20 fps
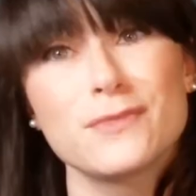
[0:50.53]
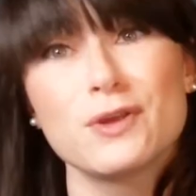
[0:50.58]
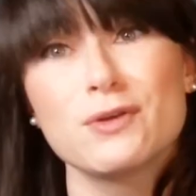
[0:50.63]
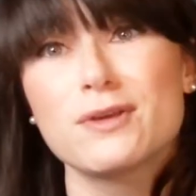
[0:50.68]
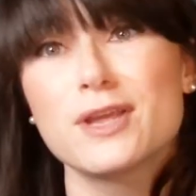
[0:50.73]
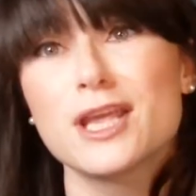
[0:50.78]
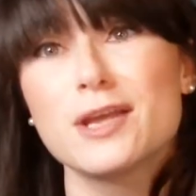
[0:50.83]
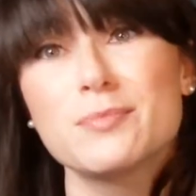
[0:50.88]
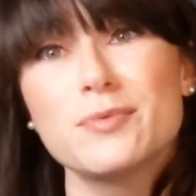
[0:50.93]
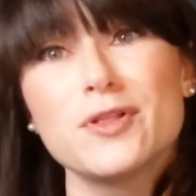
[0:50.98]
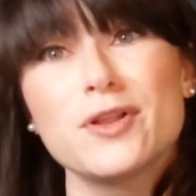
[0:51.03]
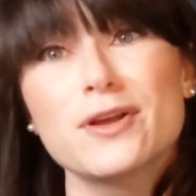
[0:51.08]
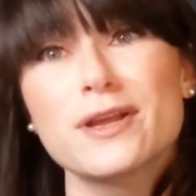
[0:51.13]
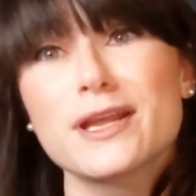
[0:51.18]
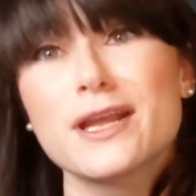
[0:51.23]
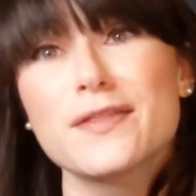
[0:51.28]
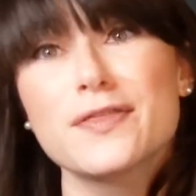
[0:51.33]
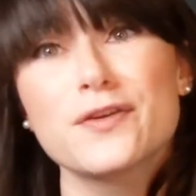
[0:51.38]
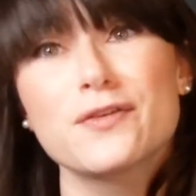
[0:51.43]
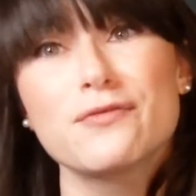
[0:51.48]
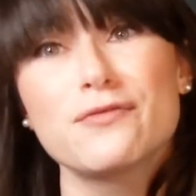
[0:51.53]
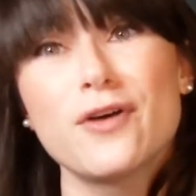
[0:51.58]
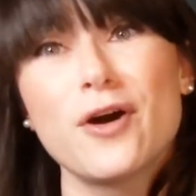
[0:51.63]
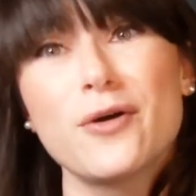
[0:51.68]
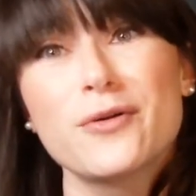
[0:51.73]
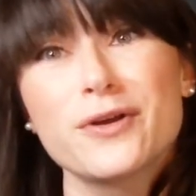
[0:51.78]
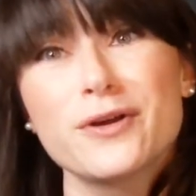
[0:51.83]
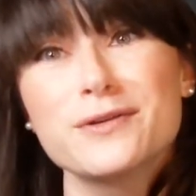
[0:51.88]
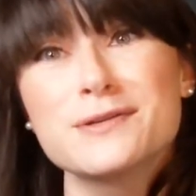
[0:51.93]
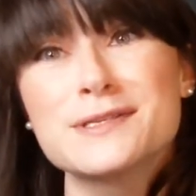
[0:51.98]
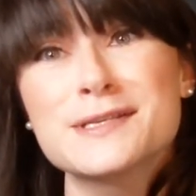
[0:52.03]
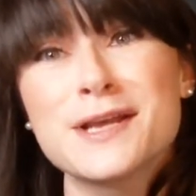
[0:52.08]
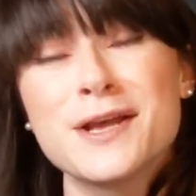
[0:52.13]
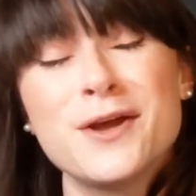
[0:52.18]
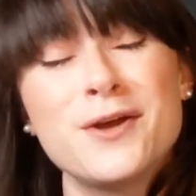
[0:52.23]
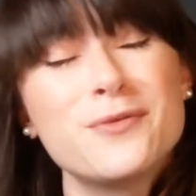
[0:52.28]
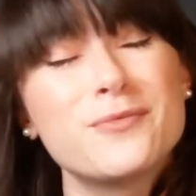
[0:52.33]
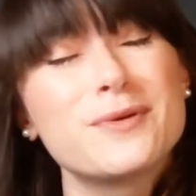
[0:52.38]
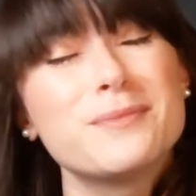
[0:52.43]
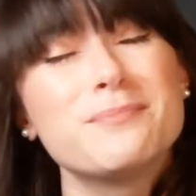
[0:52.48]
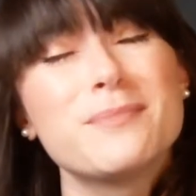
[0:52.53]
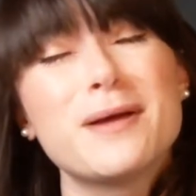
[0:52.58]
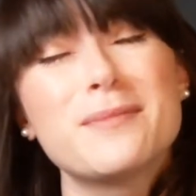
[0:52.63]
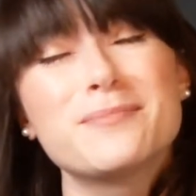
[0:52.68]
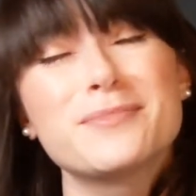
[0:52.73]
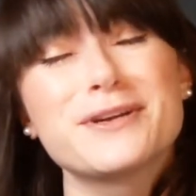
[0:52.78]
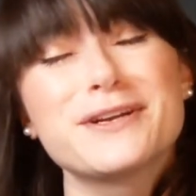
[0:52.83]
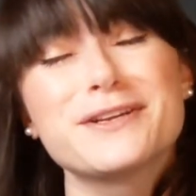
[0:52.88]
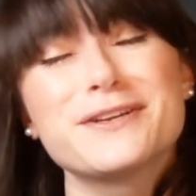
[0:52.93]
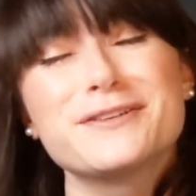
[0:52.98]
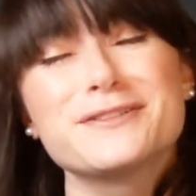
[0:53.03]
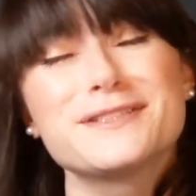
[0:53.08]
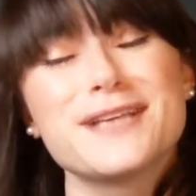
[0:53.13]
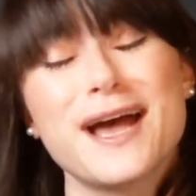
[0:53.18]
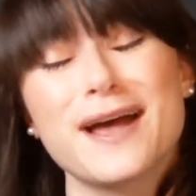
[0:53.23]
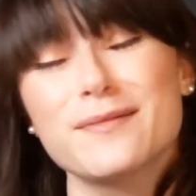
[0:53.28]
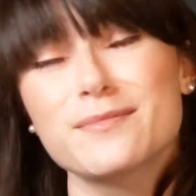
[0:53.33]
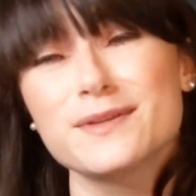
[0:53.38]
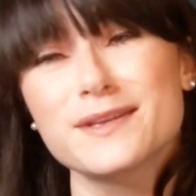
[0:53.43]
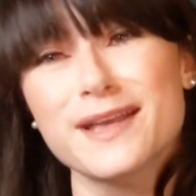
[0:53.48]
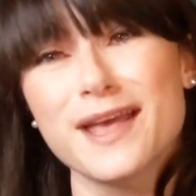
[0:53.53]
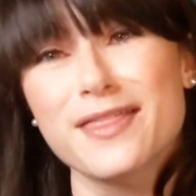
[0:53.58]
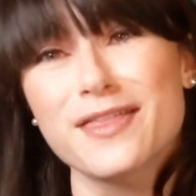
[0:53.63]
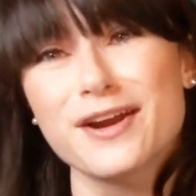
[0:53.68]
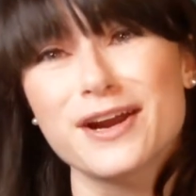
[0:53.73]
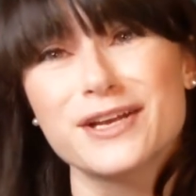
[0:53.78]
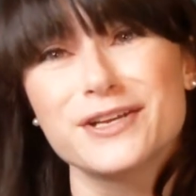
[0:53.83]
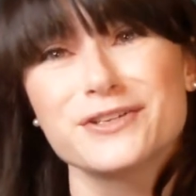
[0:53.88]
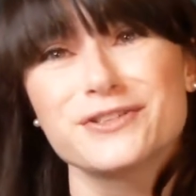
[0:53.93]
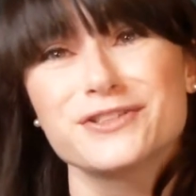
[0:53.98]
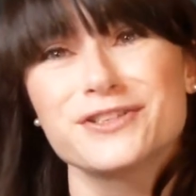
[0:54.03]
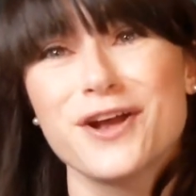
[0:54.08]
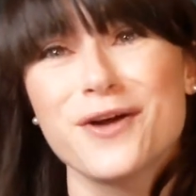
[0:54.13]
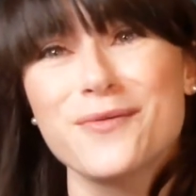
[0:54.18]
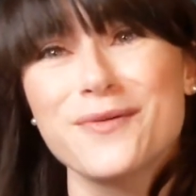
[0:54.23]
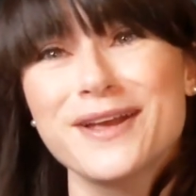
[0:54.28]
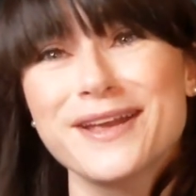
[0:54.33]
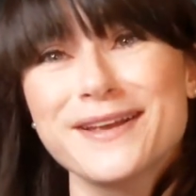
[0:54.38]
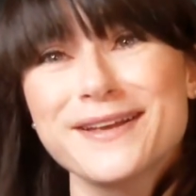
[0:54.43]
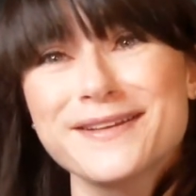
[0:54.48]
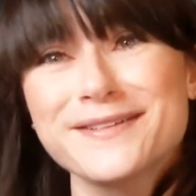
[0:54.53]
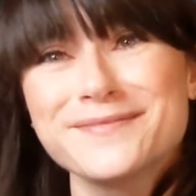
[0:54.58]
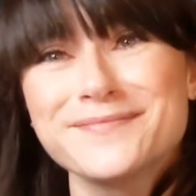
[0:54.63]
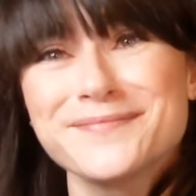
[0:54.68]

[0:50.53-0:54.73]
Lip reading: You keep looking at the photos, remembering your time together at your showing.